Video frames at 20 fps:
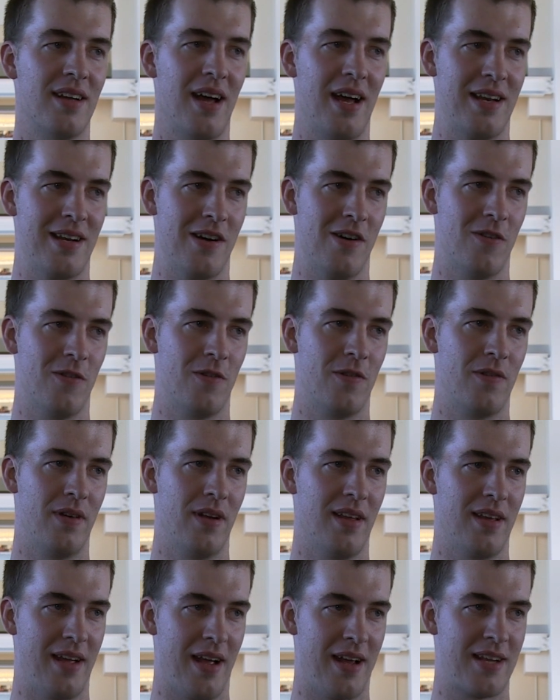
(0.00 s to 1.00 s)
I don't
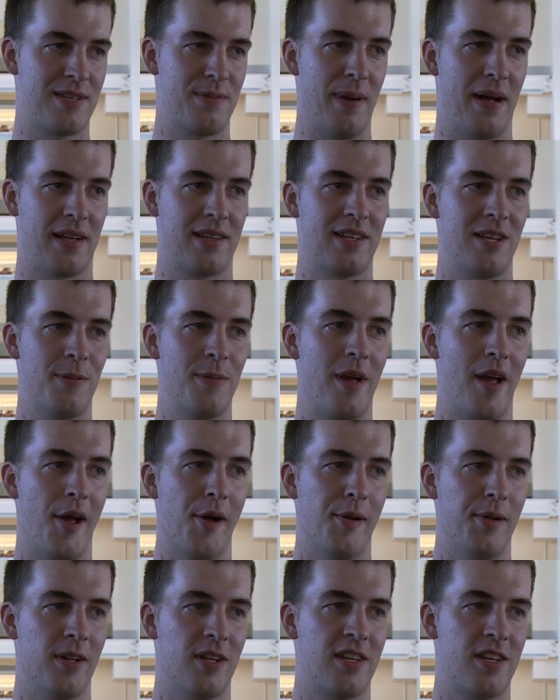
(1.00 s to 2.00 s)
really expect to be
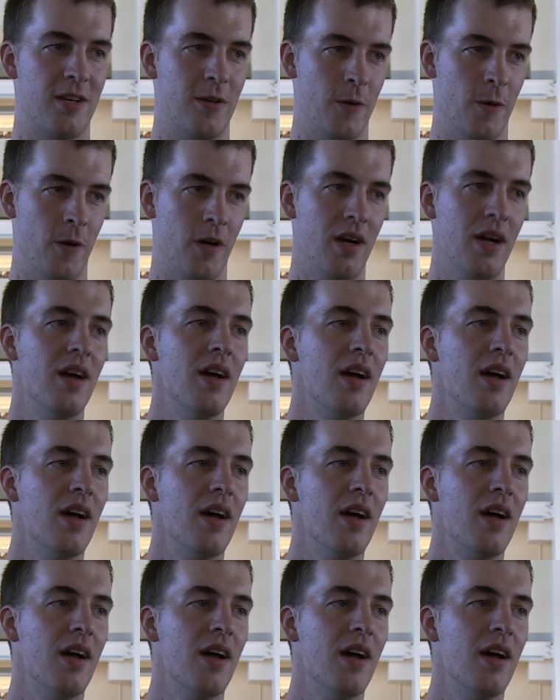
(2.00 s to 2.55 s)
able to